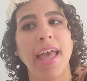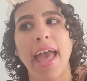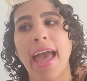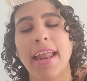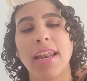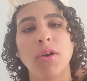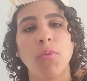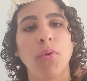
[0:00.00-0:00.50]

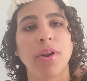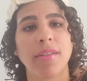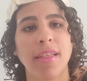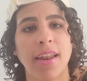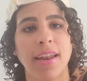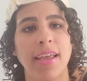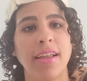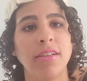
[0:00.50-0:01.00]
anyone in
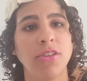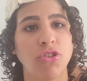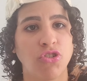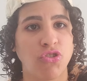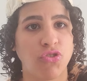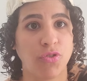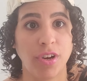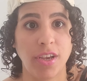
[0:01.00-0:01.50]
that
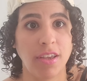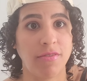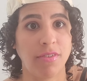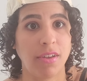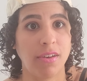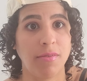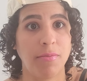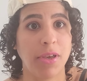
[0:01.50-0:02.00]
industry,
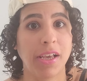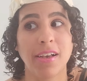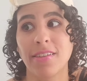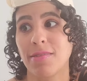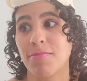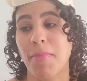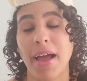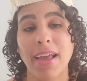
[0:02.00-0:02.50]
even
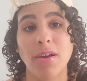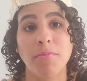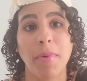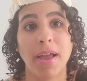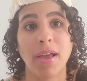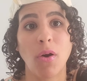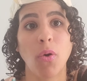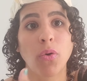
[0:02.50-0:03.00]
because
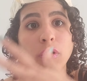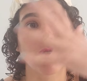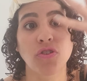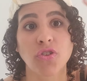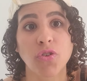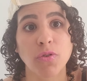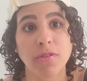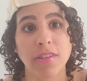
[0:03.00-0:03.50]
my whole
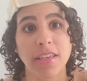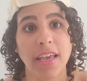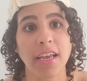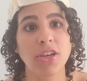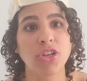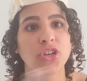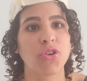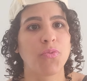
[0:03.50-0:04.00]

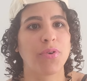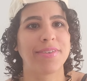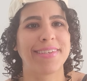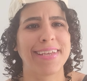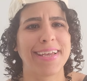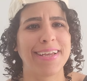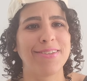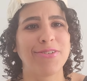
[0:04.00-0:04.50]
association was
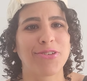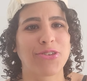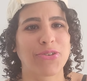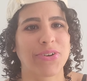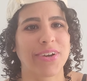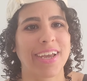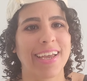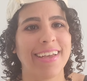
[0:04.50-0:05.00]
to
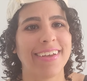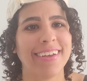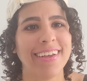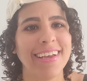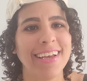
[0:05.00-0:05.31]
industry,